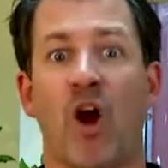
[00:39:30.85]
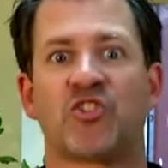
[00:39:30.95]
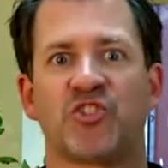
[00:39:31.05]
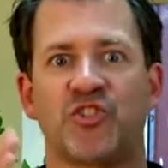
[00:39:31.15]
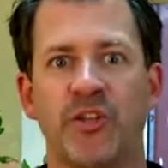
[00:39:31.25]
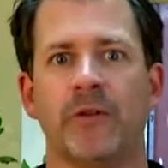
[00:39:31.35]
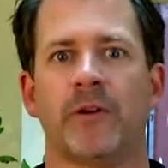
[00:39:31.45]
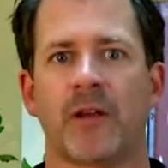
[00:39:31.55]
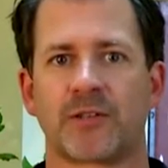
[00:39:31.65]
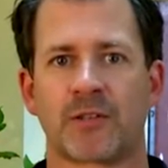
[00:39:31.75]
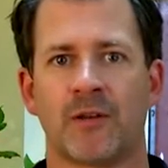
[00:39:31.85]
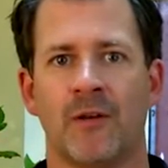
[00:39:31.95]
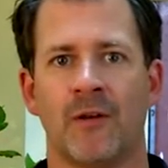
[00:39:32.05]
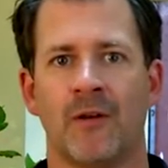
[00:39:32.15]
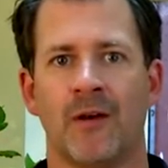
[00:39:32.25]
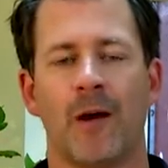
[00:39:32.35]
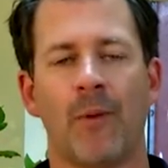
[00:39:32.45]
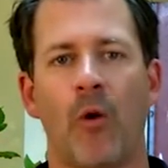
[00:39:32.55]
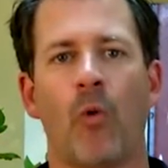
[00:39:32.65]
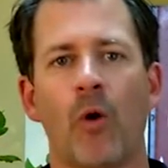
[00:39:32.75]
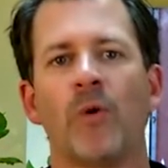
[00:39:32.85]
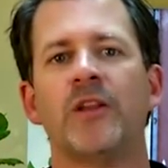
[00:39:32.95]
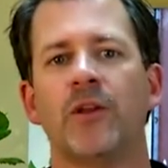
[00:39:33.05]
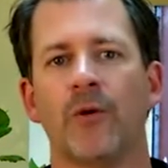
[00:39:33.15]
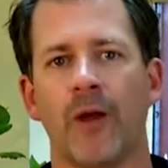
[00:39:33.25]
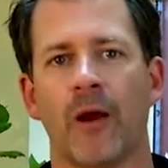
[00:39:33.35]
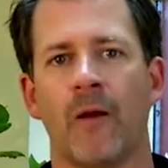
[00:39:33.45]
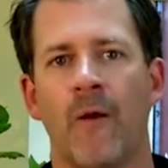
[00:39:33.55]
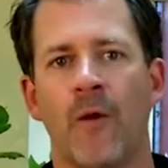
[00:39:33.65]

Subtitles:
are serious about what we do here.